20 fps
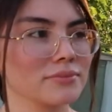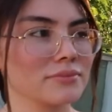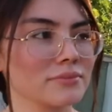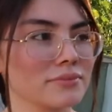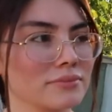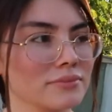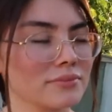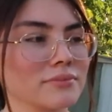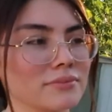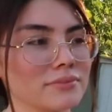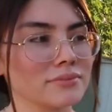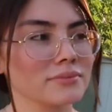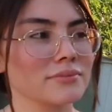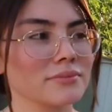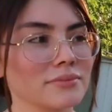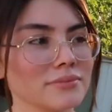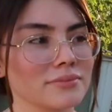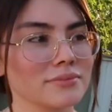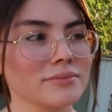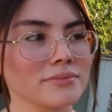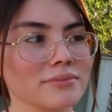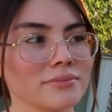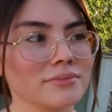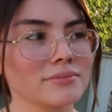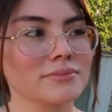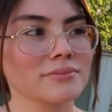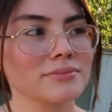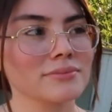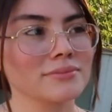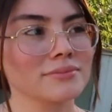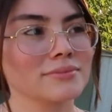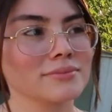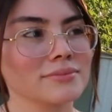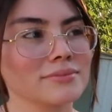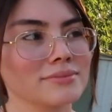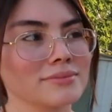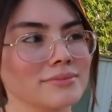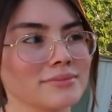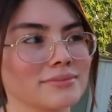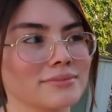
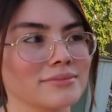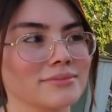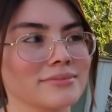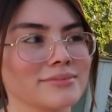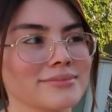[no speech]